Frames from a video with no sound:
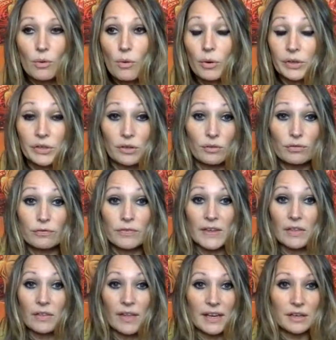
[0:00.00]
or you
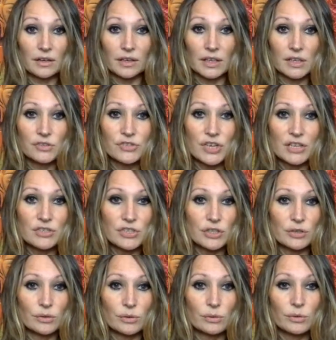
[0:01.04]
feel like are going to judge
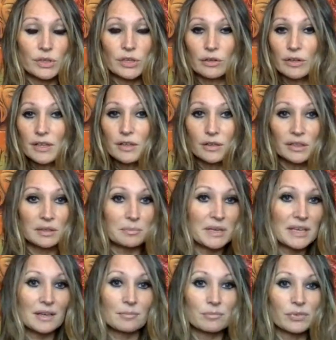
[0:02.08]
you, you're either going to
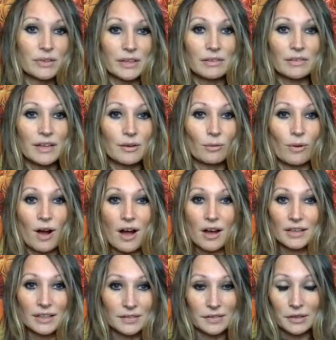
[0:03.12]
be completely
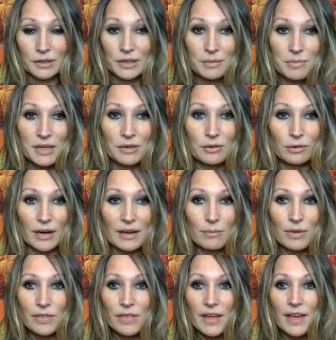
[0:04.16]
wrong and they're going to be great
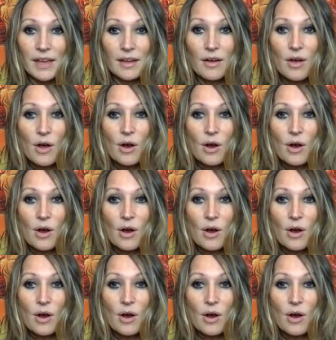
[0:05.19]
with it,